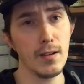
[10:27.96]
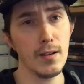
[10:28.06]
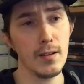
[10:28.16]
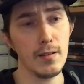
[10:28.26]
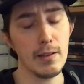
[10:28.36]

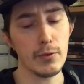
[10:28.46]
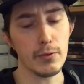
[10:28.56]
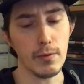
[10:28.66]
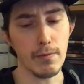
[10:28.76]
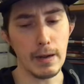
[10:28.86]
uh, I
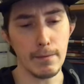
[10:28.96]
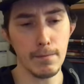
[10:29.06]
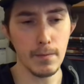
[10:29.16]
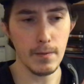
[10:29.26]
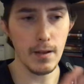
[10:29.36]
was with like
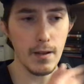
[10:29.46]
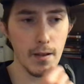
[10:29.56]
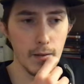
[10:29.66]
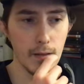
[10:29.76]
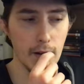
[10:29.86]

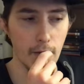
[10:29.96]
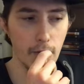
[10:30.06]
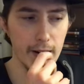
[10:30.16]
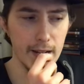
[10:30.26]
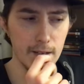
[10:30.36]
uh,
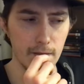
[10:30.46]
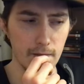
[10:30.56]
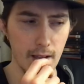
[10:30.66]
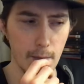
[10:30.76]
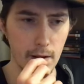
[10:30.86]
friends and
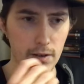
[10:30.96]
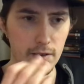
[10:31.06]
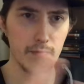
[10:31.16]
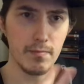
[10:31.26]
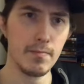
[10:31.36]
family who were
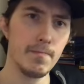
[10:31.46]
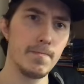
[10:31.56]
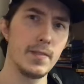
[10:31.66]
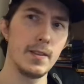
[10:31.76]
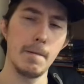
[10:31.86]
just
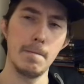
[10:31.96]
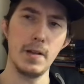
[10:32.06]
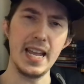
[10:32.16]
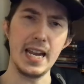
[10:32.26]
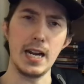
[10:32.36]

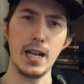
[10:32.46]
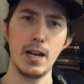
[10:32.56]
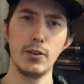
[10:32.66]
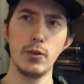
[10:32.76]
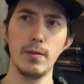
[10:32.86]
hanging
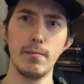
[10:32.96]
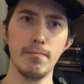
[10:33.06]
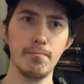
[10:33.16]
out and doing,